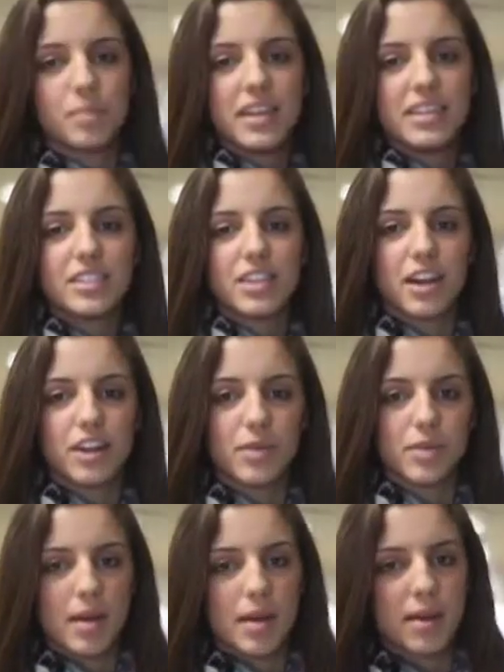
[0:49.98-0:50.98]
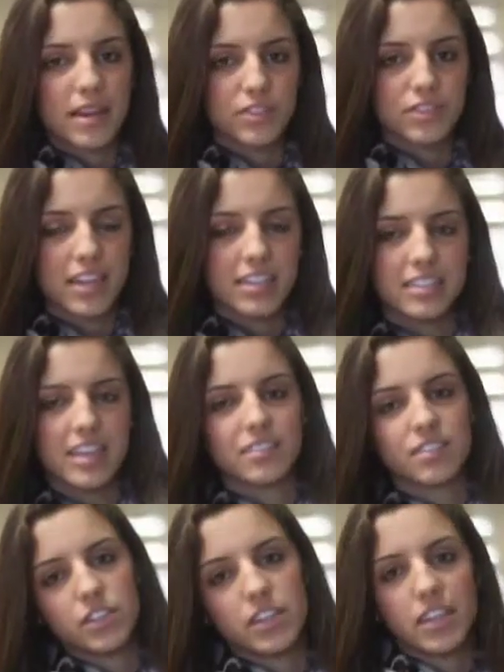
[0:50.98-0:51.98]
Playing soccer with my best friends
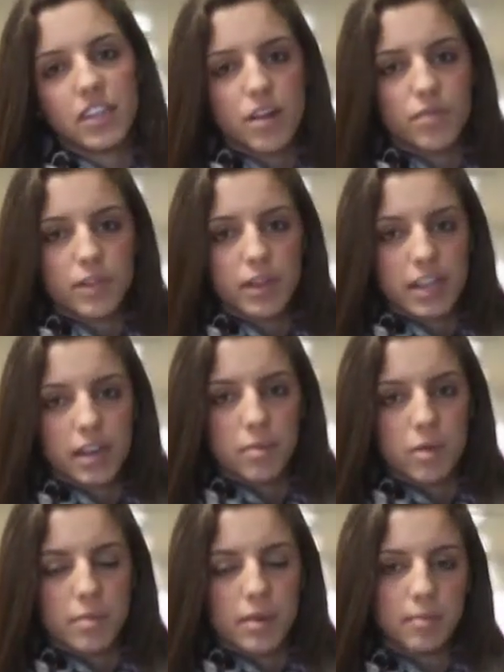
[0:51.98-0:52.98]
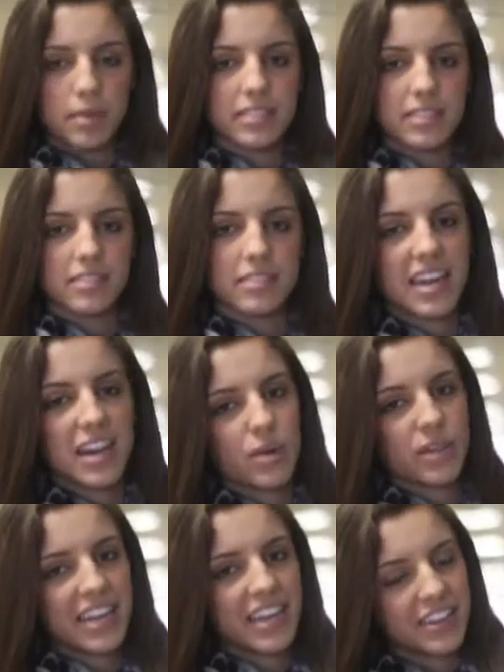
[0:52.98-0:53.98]
has created unforgettable memories that I
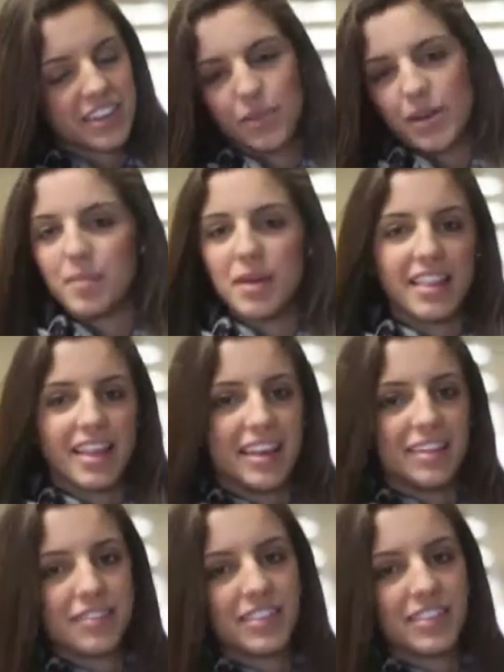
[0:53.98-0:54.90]
will carry throughout my life.